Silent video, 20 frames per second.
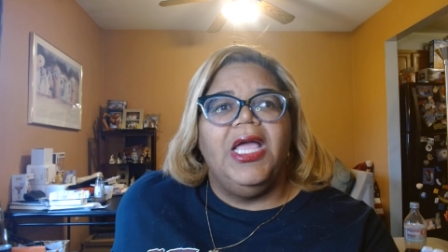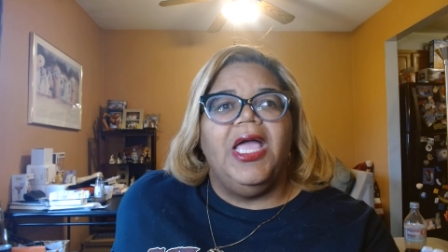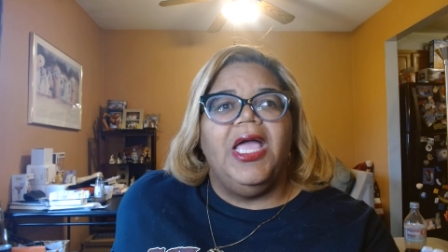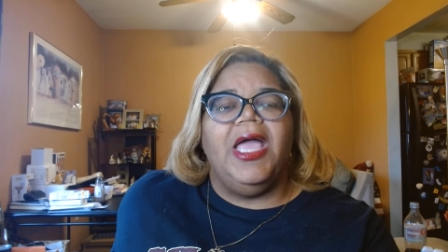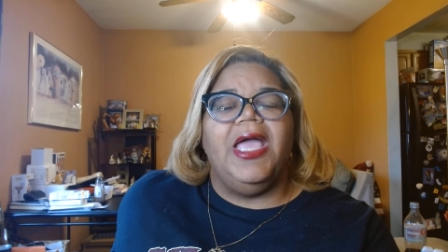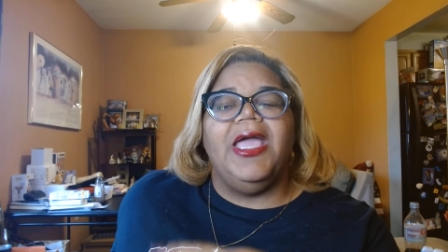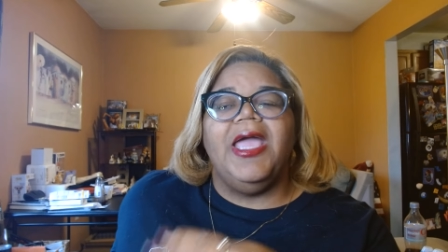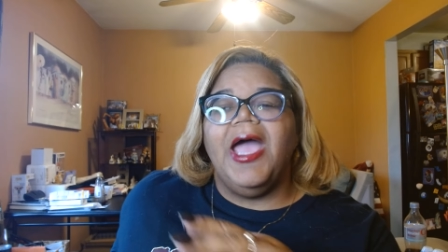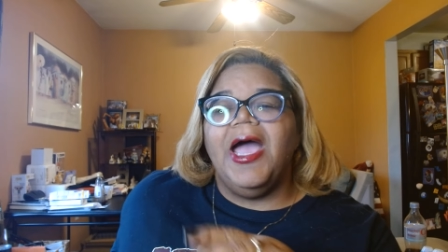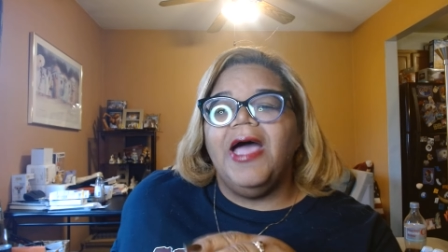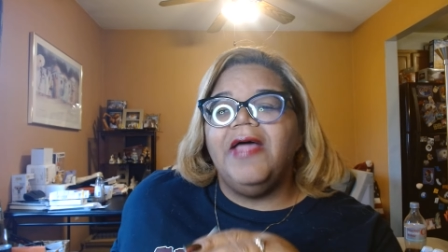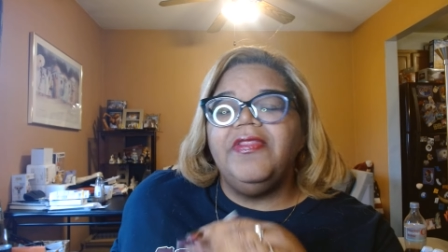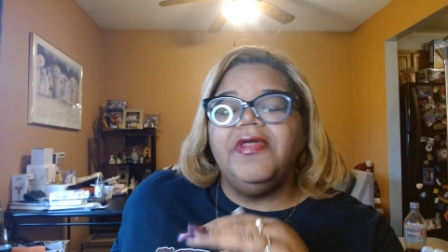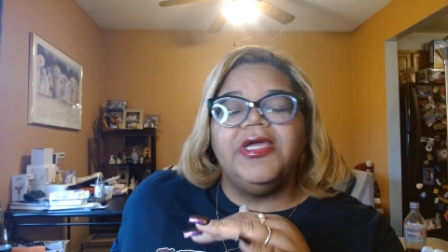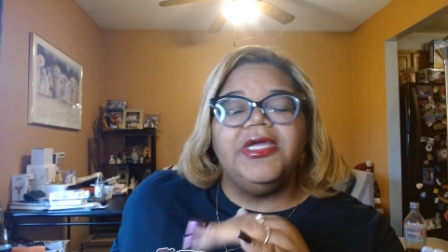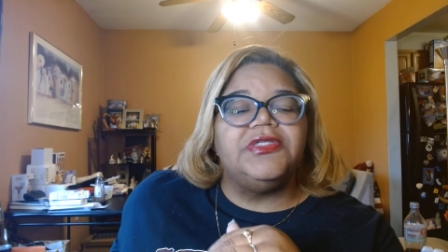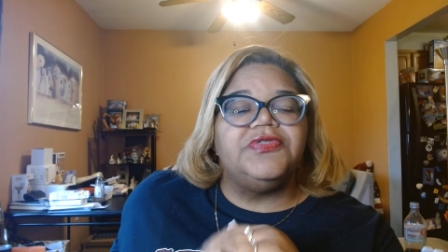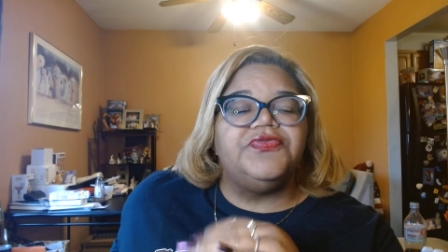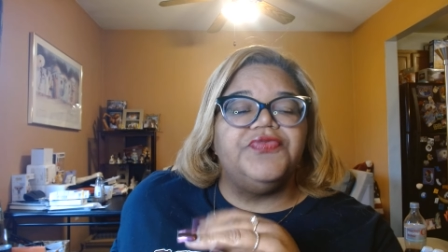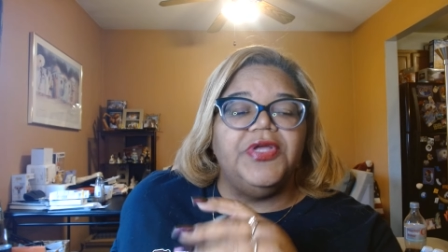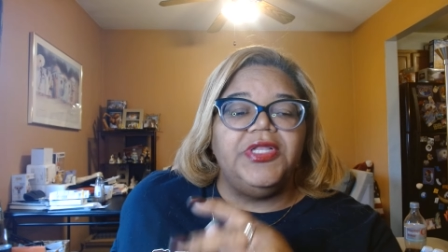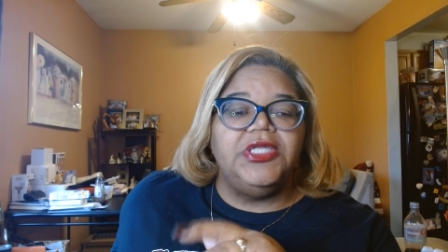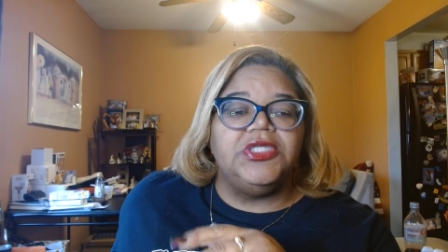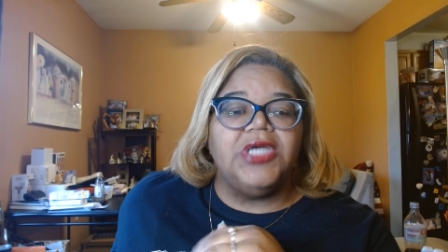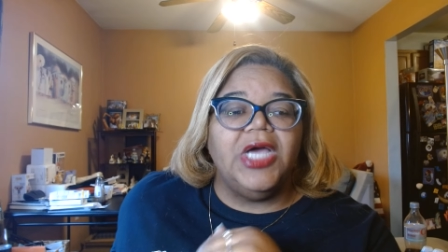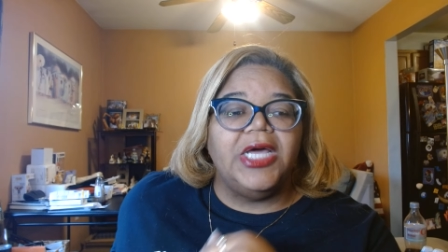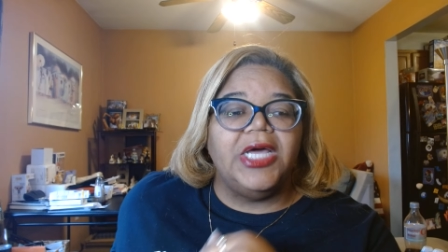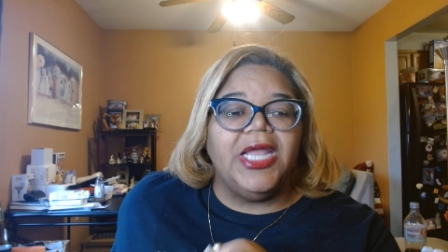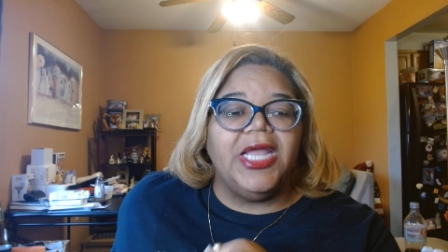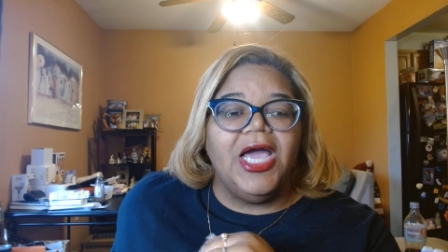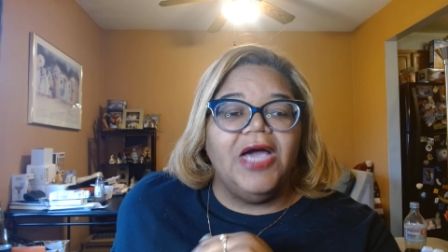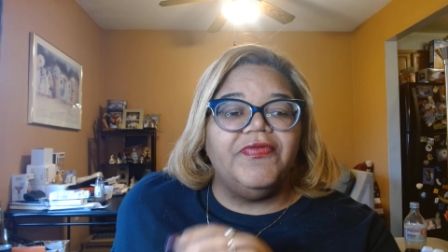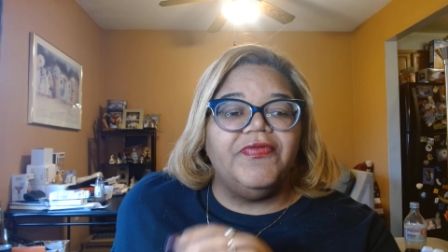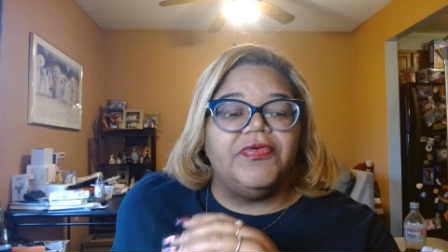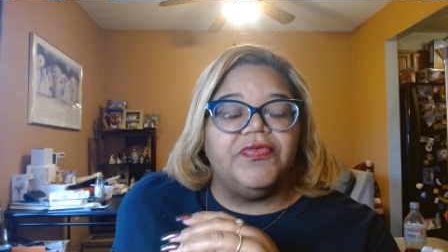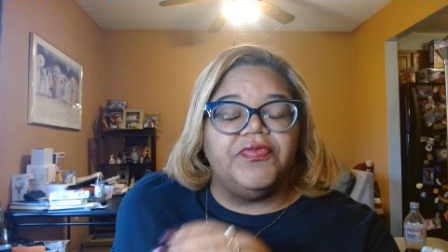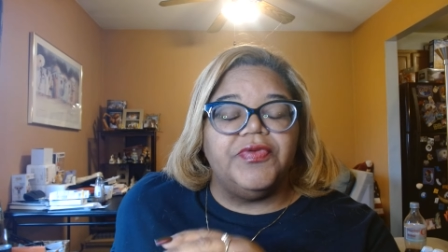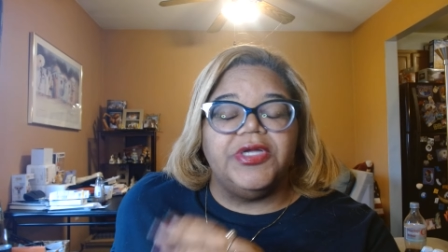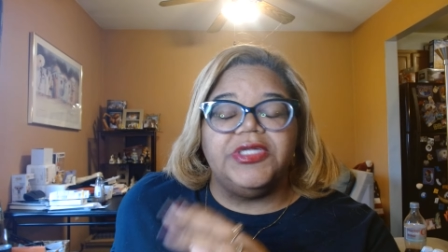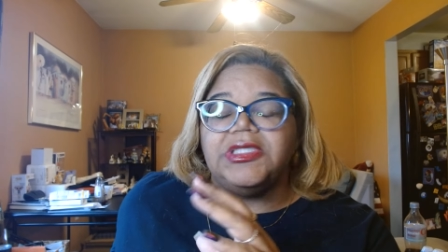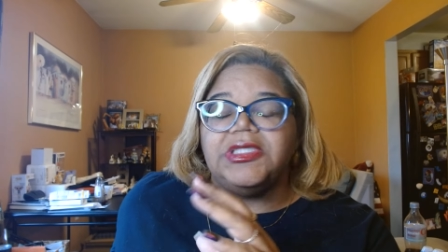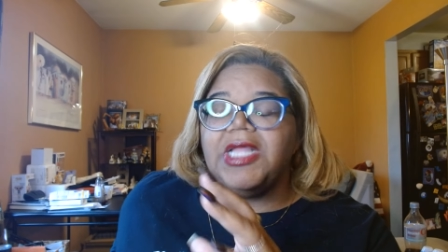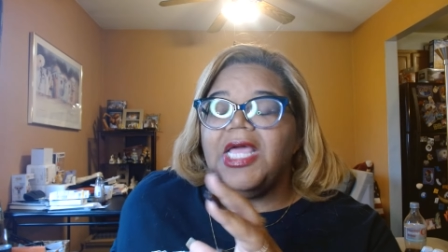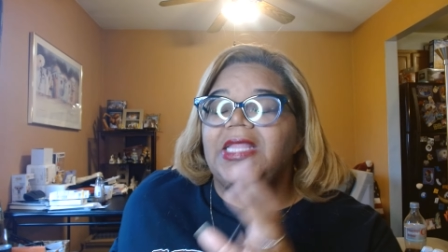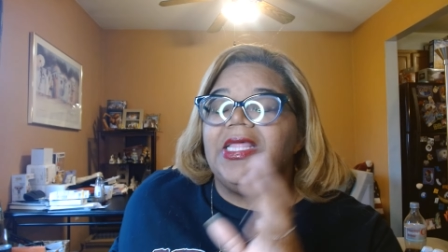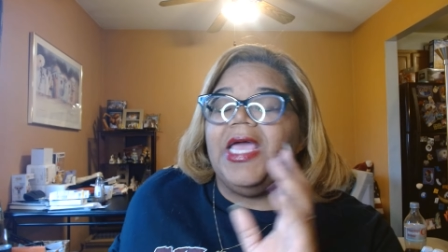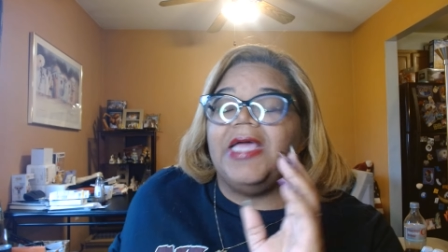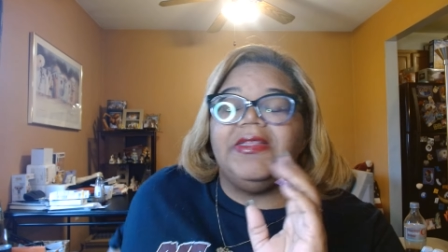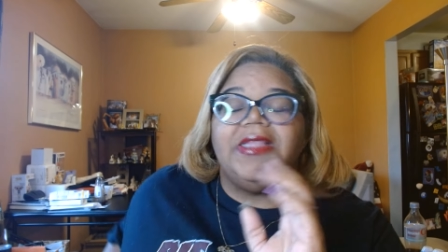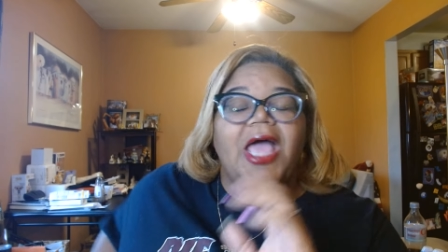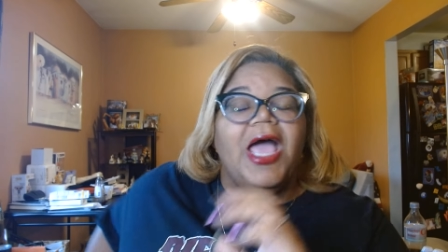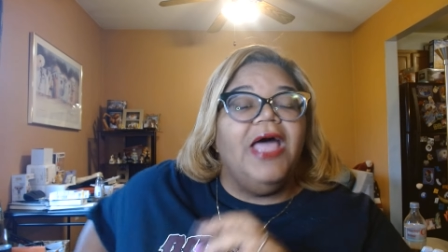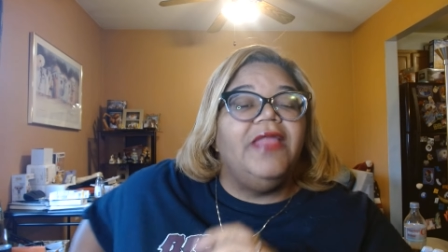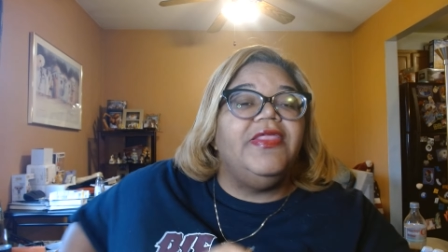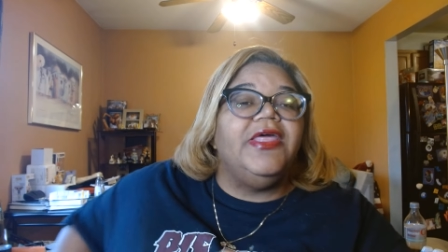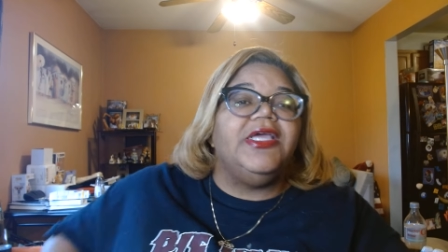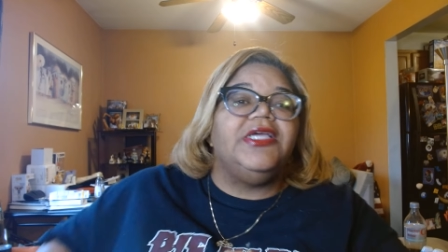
And Heather is really trying to have a Heather